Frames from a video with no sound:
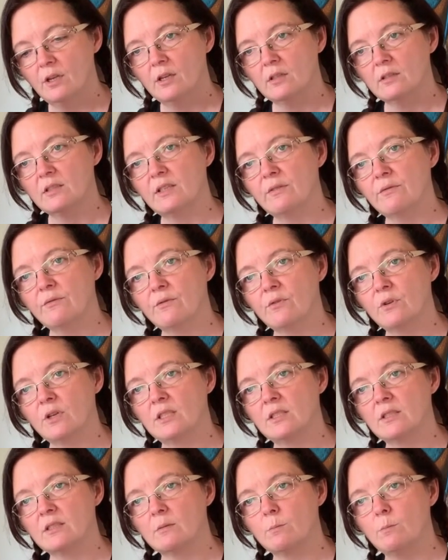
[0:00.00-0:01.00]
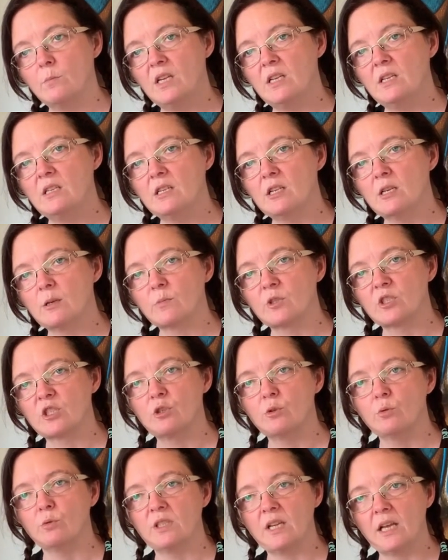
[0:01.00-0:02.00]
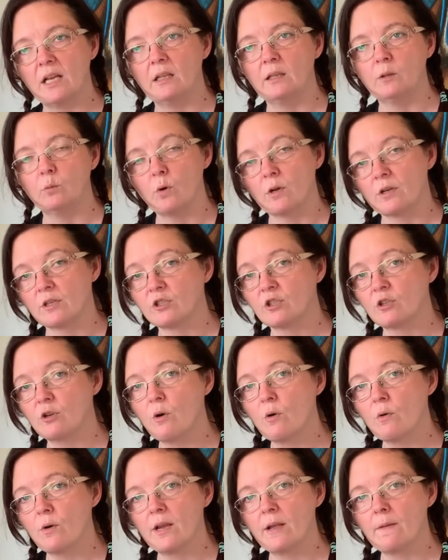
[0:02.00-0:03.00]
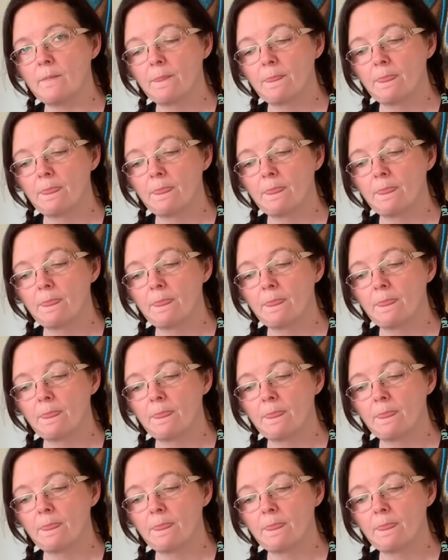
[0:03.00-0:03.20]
different mediums to tell one story.